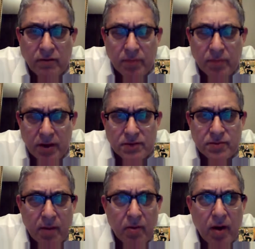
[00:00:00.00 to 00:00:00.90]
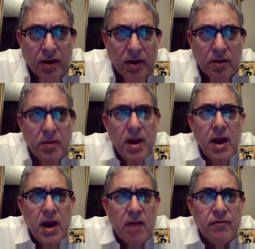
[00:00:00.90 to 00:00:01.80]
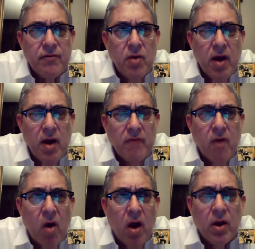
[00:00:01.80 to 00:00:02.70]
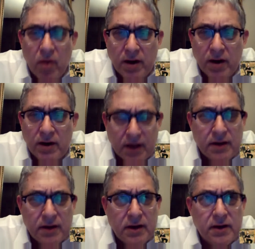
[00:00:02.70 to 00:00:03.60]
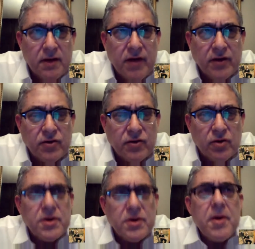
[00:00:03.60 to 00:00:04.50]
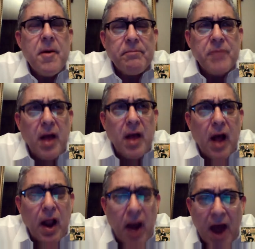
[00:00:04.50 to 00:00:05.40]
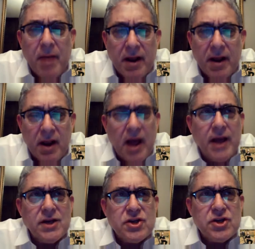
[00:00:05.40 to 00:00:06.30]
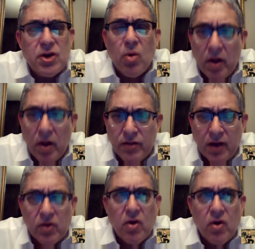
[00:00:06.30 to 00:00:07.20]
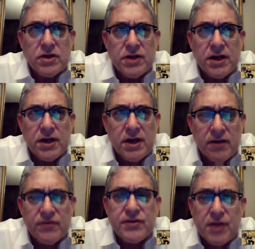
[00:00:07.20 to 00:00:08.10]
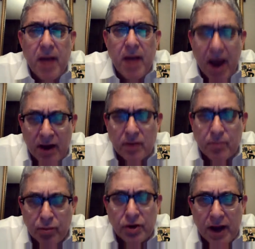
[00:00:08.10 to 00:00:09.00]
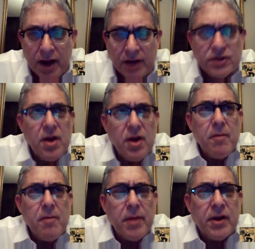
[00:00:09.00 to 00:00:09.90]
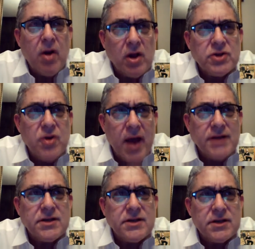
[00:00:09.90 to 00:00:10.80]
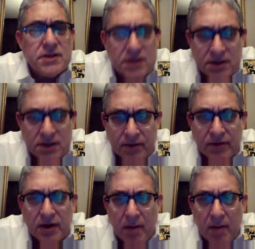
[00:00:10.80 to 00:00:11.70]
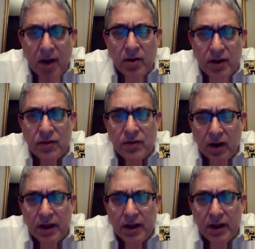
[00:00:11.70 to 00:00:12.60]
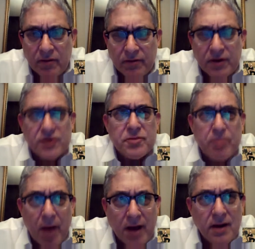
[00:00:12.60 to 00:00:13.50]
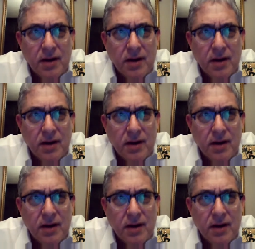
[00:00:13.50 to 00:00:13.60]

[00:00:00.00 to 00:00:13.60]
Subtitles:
placement memorandum if you have all accredited investors. A lot of my clients still want that because it gives them added protection, but it also adds a significant amount in the legal fees. But